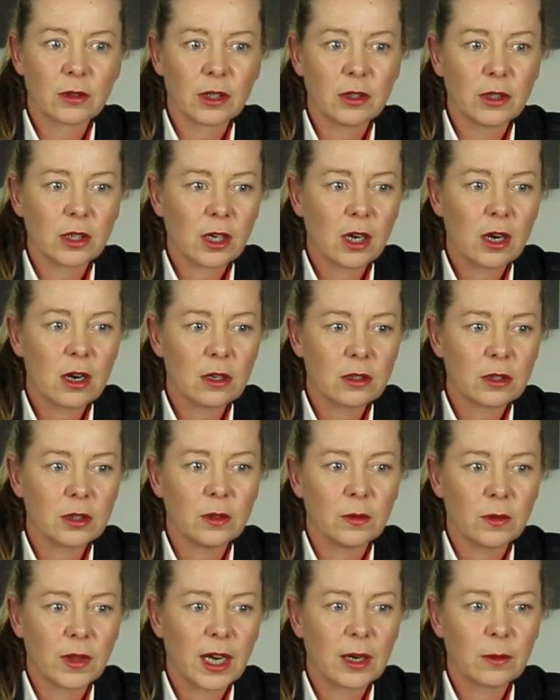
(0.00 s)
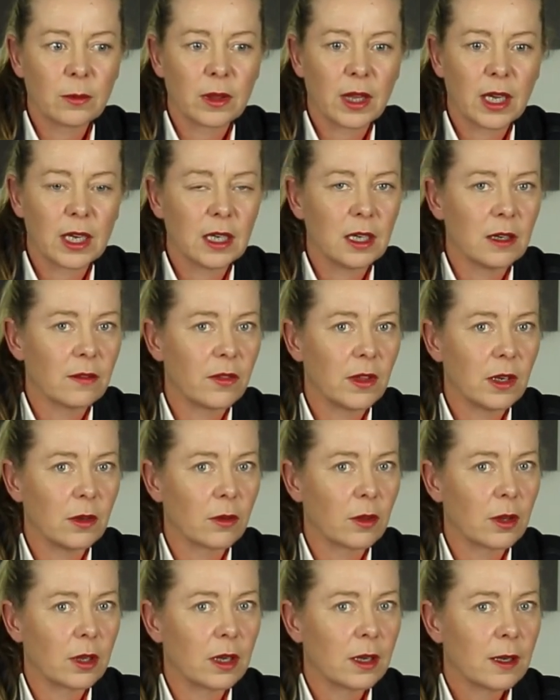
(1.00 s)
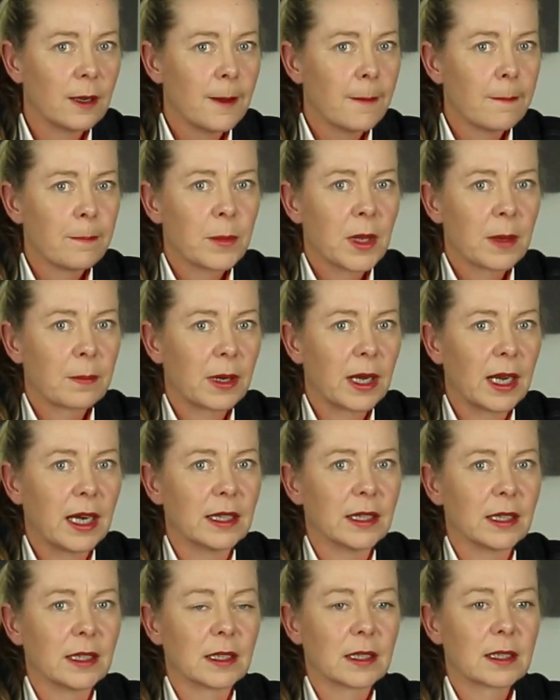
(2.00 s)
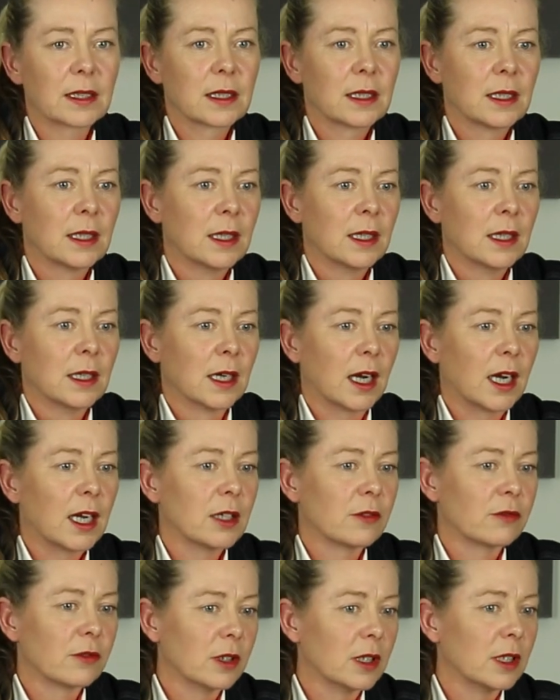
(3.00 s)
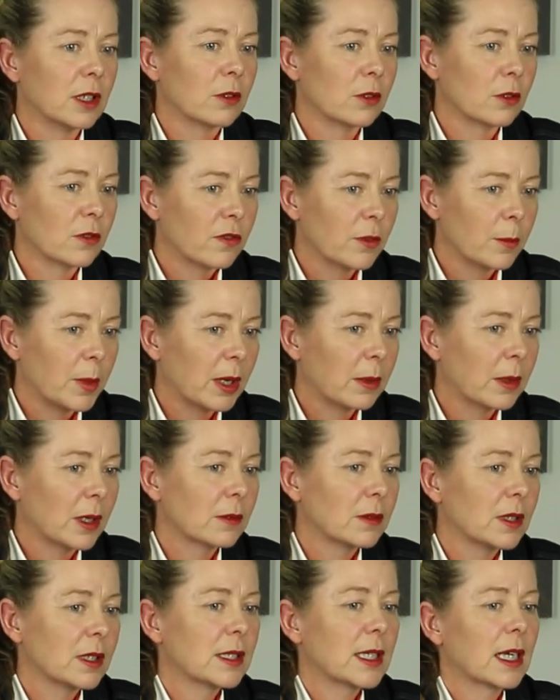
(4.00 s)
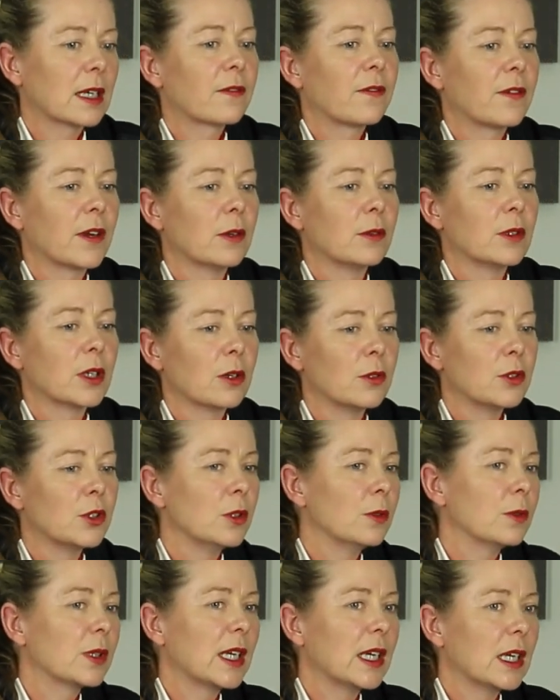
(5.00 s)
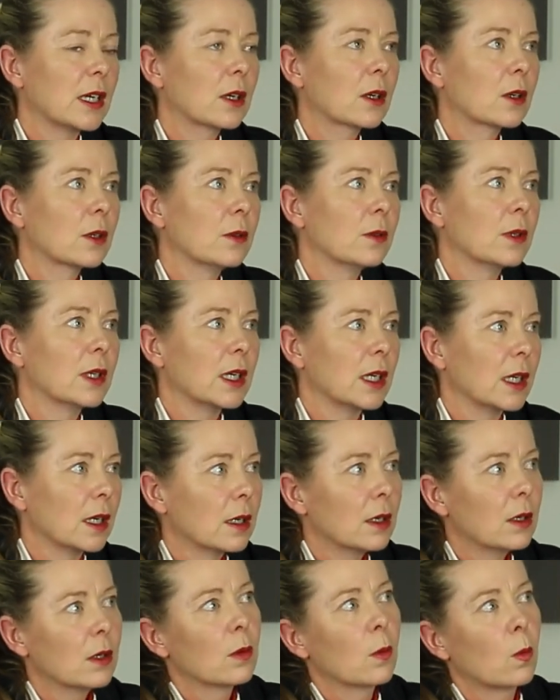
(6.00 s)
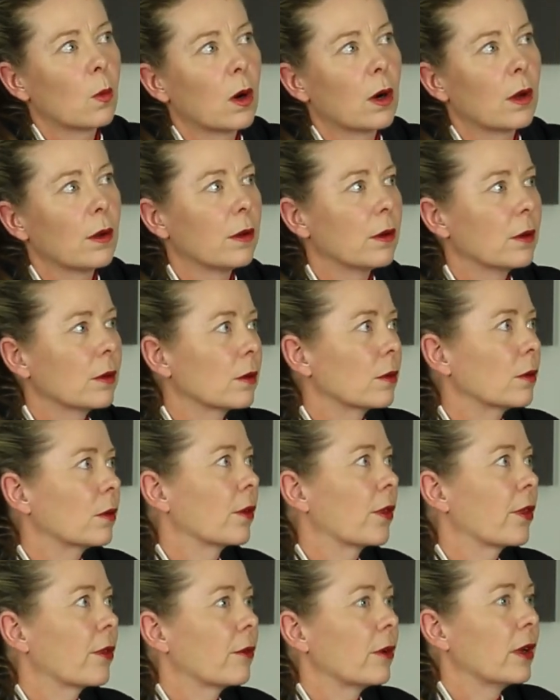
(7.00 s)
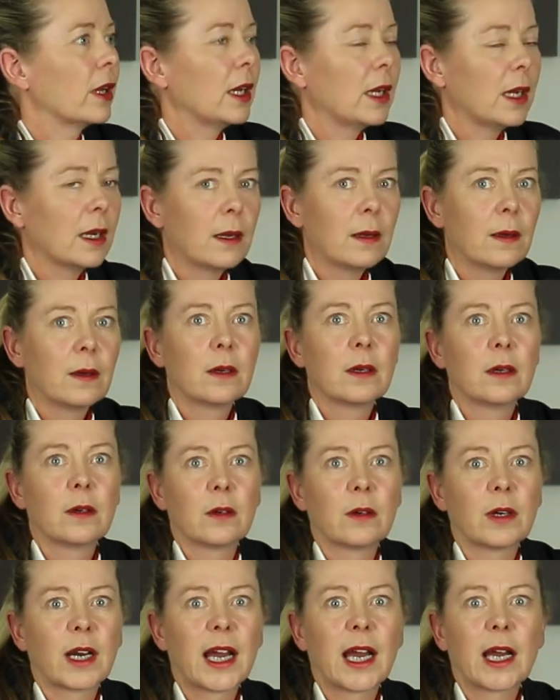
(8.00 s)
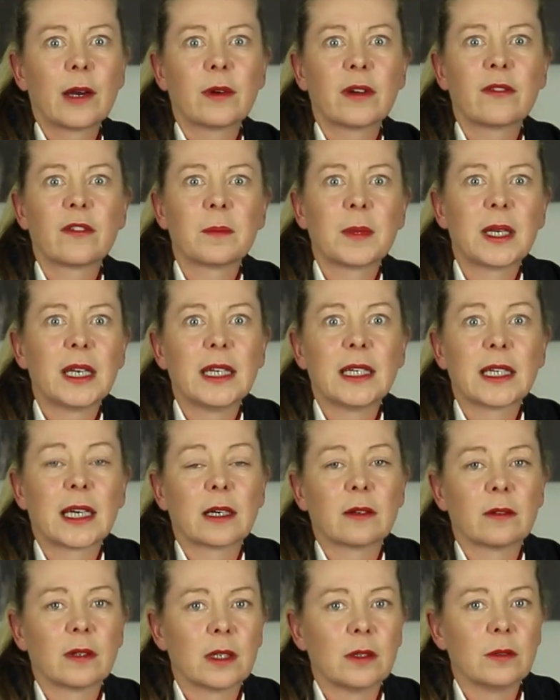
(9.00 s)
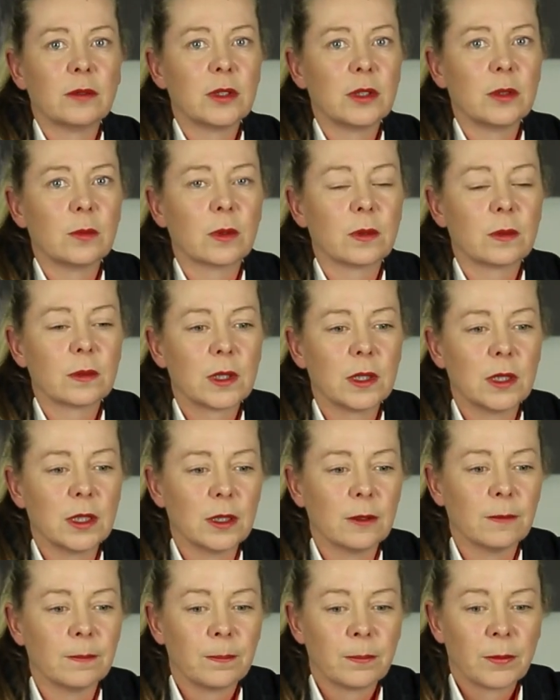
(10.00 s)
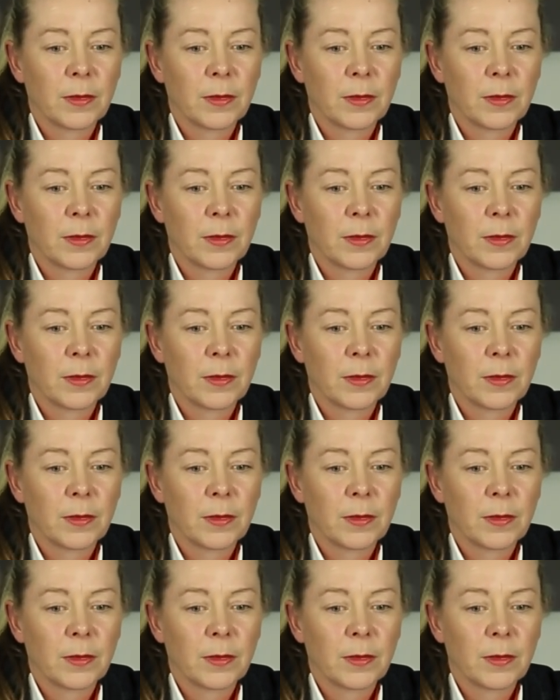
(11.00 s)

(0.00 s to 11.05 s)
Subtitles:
And you can't do that with any of the other plans. That is really good for being able to sell a photo shoot, including 1 or 3 or however many downloads you want to do.